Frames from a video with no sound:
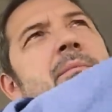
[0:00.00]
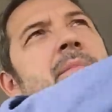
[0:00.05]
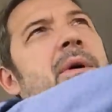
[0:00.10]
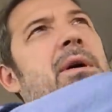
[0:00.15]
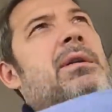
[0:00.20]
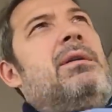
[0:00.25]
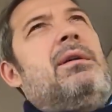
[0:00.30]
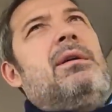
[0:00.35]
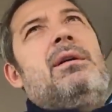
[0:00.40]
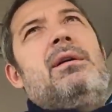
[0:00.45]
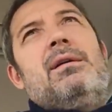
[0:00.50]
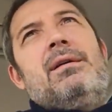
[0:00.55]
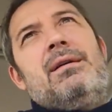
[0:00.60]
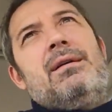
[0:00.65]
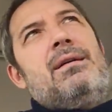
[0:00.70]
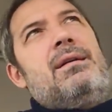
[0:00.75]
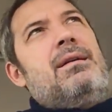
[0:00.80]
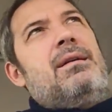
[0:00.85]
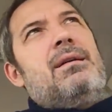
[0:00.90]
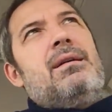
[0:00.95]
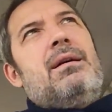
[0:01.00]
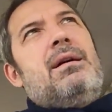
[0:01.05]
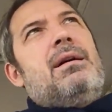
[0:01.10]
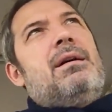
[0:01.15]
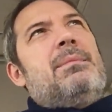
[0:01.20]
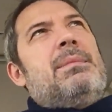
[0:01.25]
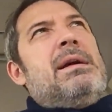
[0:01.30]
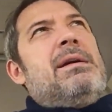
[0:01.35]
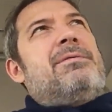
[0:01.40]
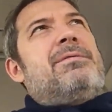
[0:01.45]
but
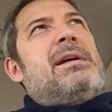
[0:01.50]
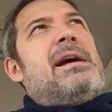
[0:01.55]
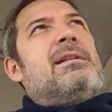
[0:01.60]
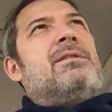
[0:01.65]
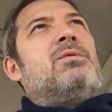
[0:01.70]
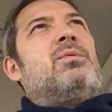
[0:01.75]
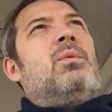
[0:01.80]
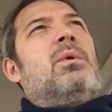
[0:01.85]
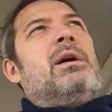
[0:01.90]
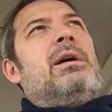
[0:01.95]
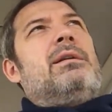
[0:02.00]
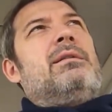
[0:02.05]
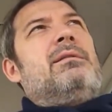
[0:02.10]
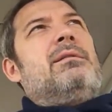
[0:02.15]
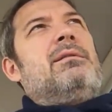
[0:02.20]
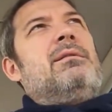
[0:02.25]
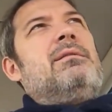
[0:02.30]
um, if that's what